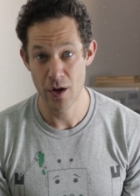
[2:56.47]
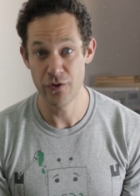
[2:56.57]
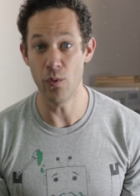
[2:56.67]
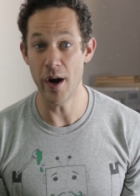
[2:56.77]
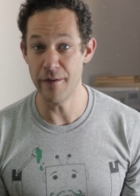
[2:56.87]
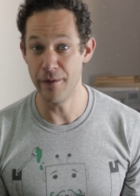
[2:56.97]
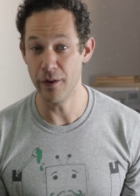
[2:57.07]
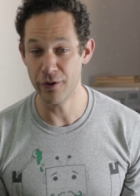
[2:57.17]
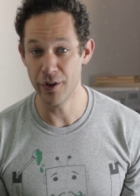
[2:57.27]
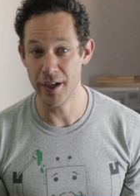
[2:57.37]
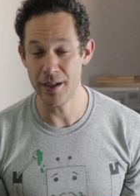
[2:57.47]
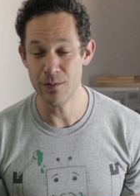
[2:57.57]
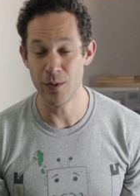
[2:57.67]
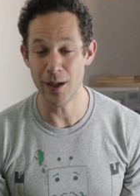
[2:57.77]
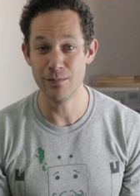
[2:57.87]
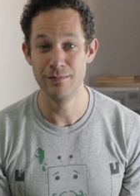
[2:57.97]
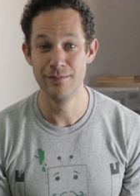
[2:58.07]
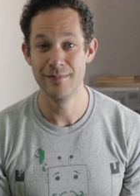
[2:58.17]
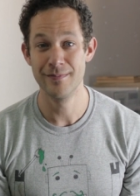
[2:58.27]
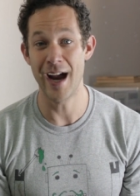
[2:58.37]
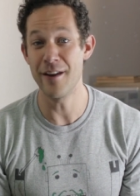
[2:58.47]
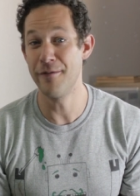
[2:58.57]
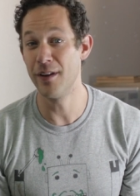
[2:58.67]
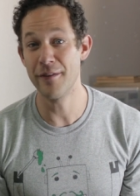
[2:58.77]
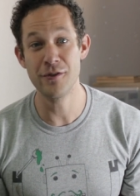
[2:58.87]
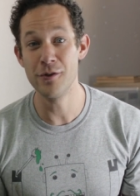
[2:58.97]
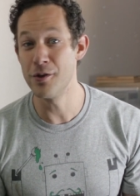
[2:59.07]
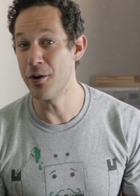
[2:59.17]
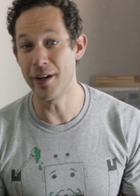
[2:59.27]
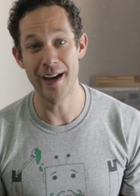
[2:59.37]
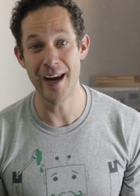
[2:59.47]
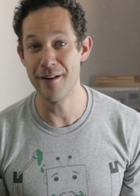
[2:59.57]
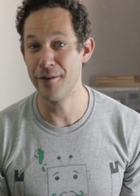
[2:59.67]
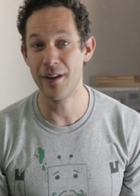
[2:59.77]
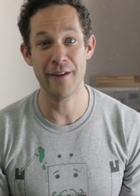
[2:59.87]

So why do you feel so good? Well, how do you feel after you do yoga? How do you feel